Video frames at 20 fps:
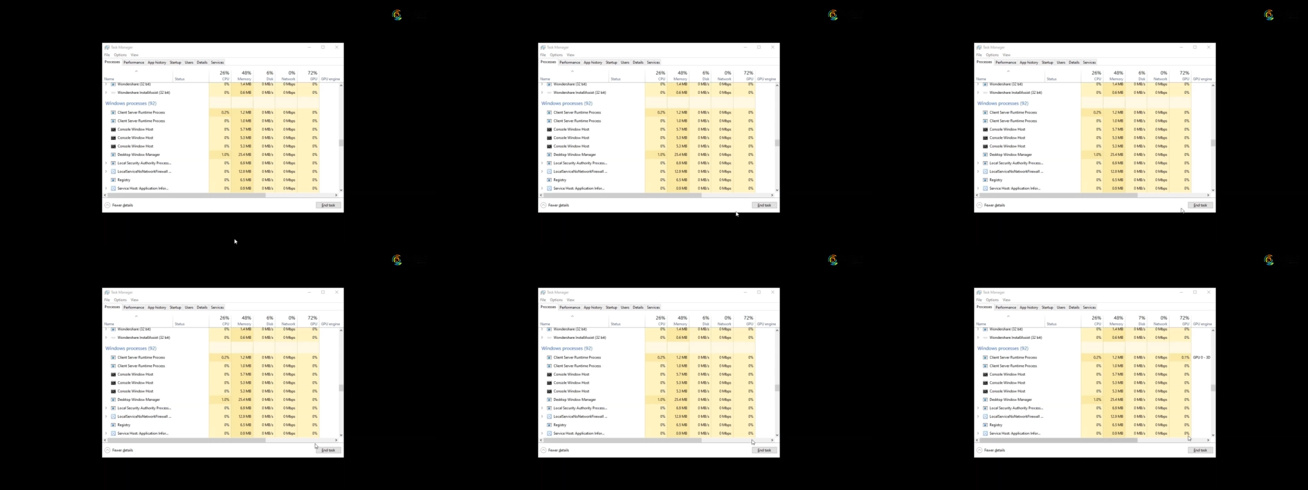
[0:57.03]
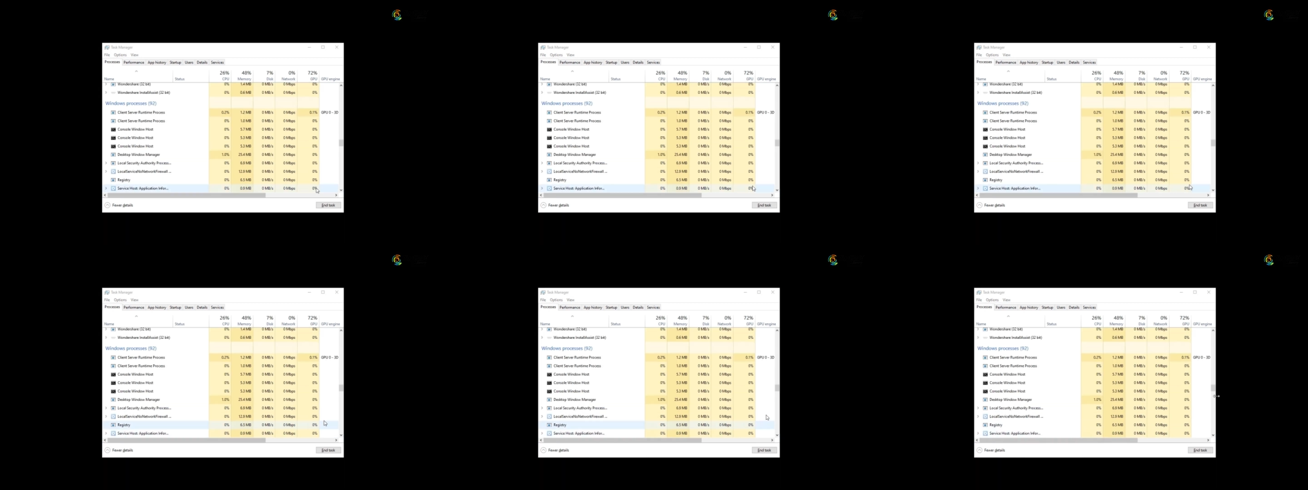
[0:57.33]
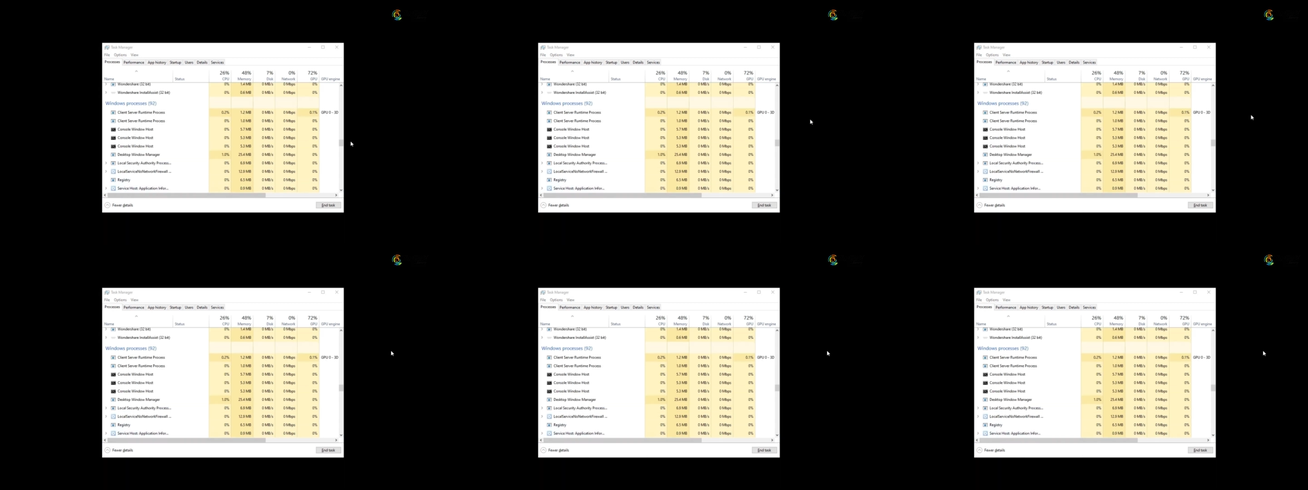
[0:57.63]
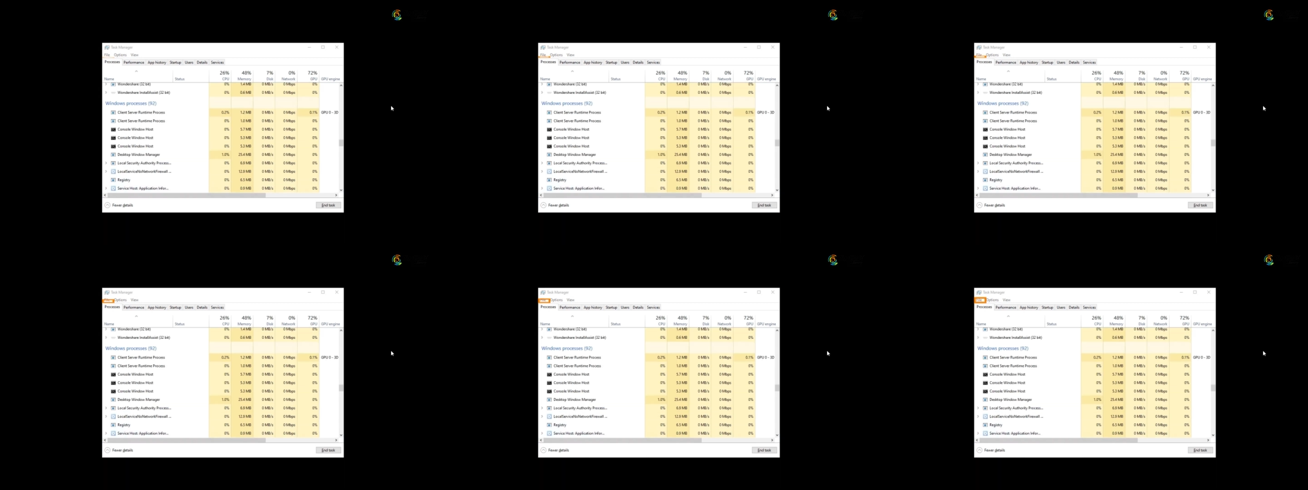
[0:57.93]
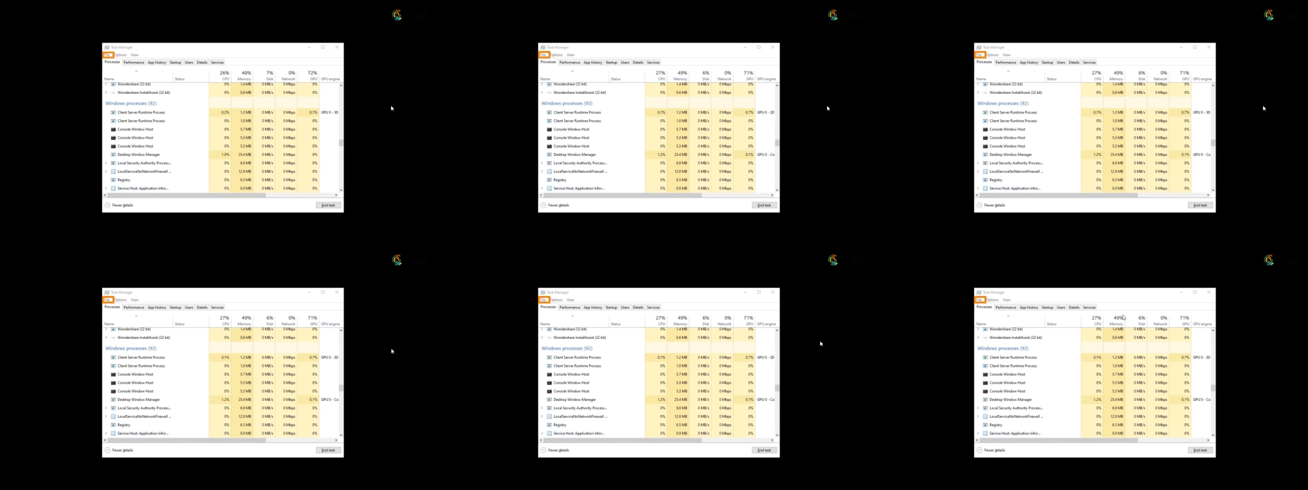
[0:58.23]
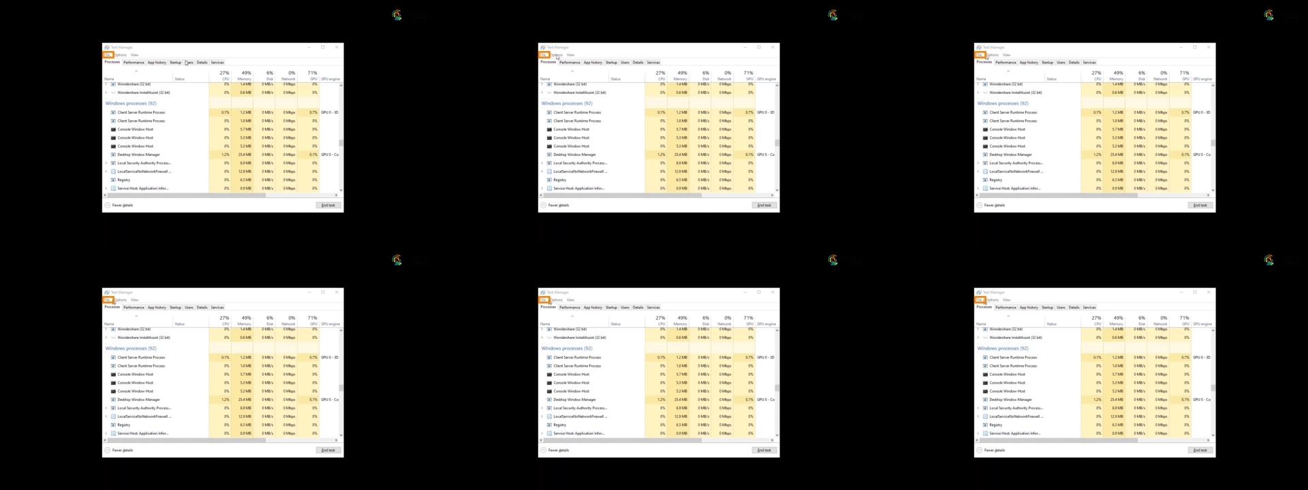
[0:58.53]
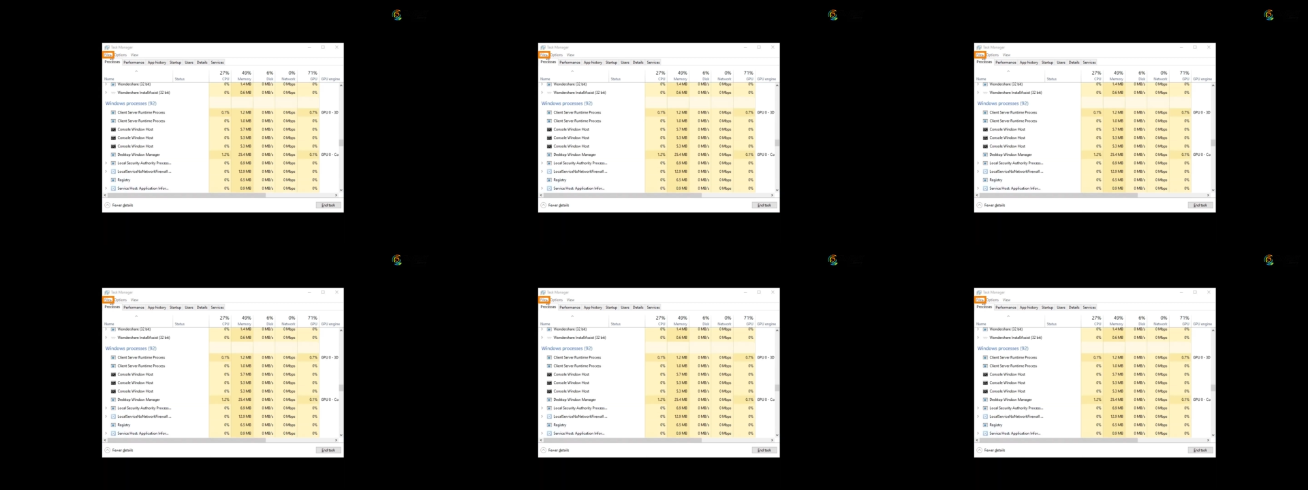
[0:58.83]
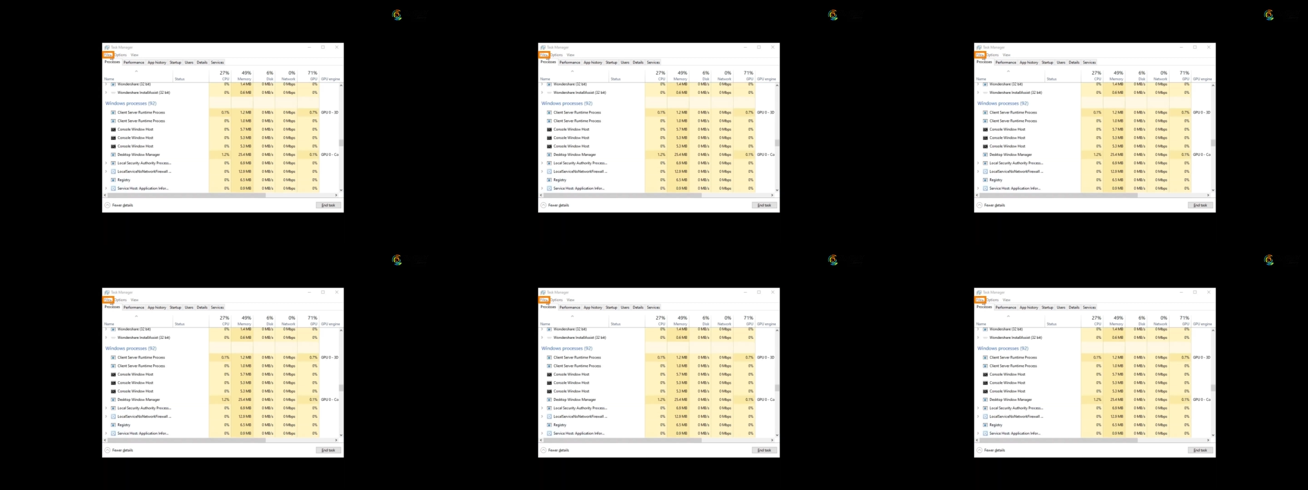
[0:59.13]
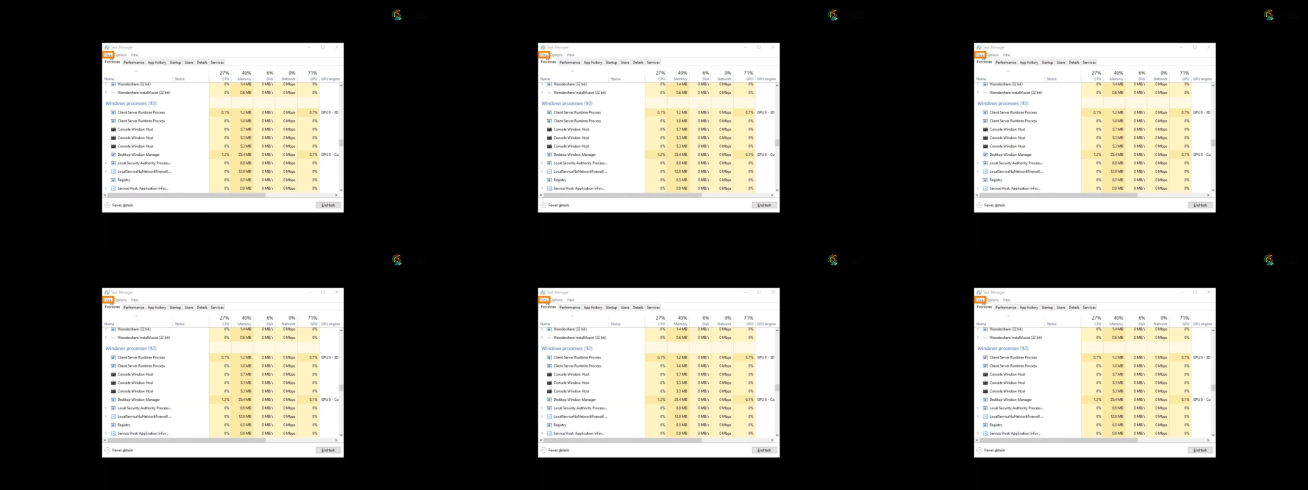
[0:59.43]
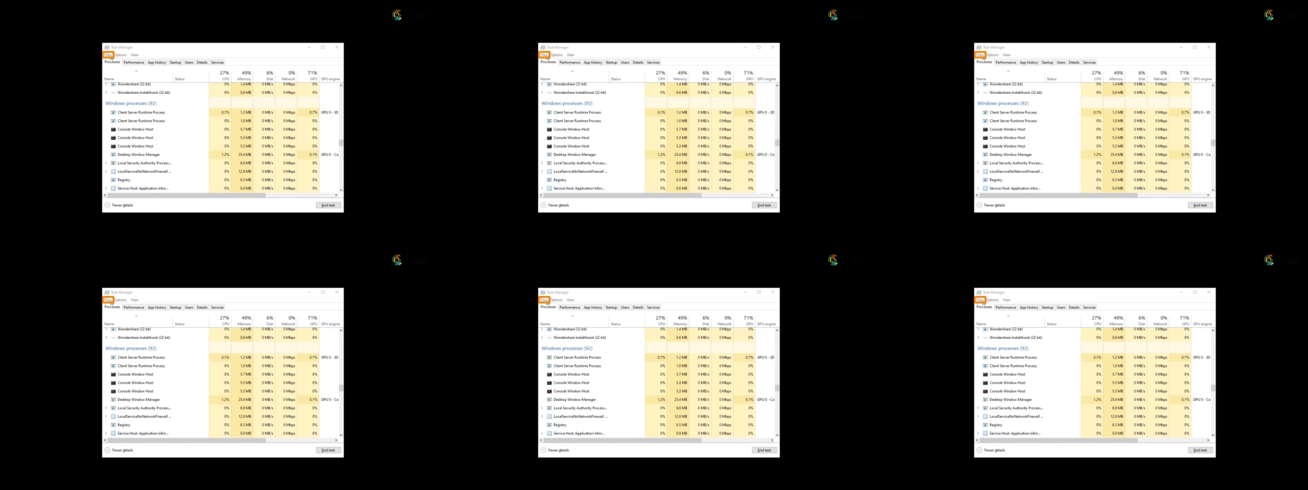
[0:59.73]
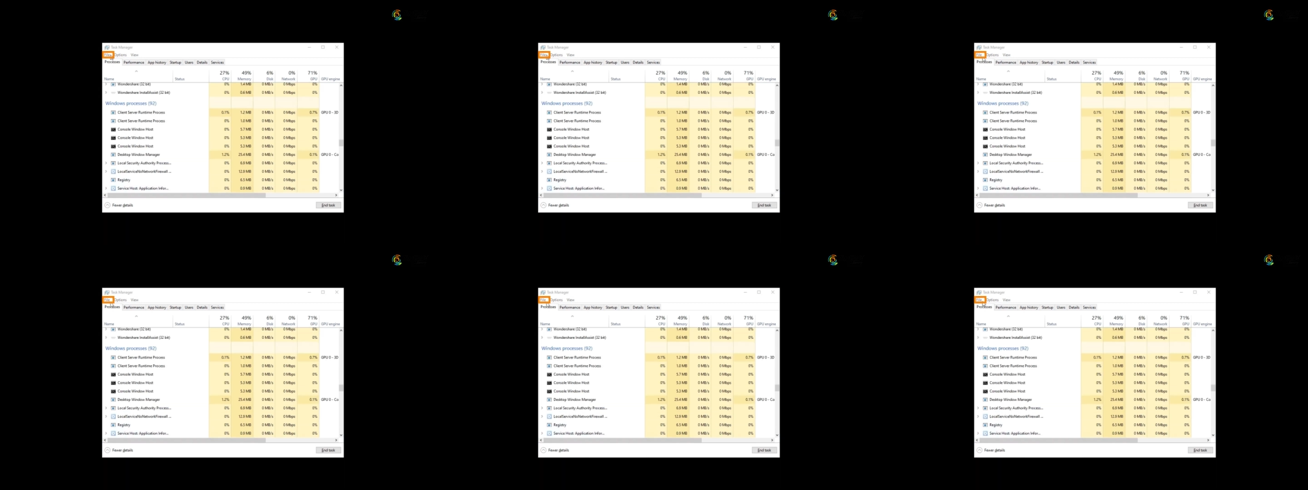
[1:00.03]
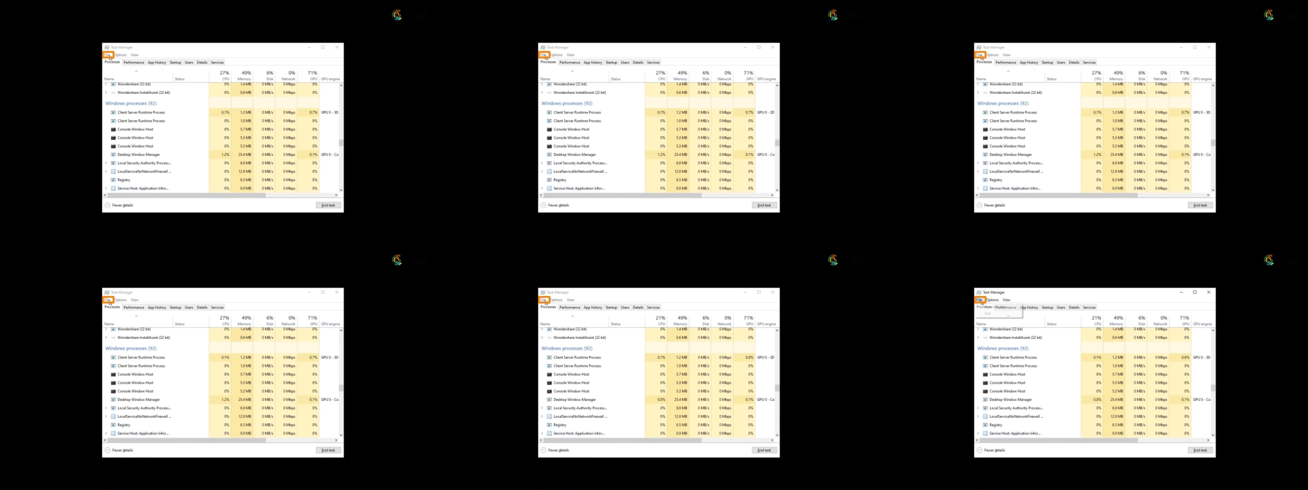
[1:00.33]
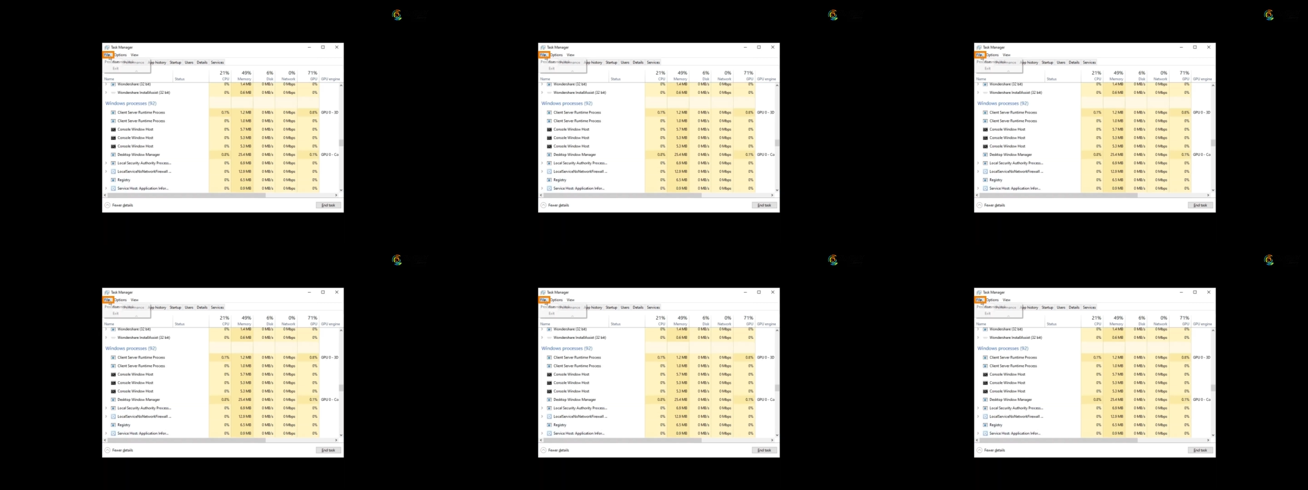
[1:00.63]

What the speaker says: No face is visible, so there are no lips to read.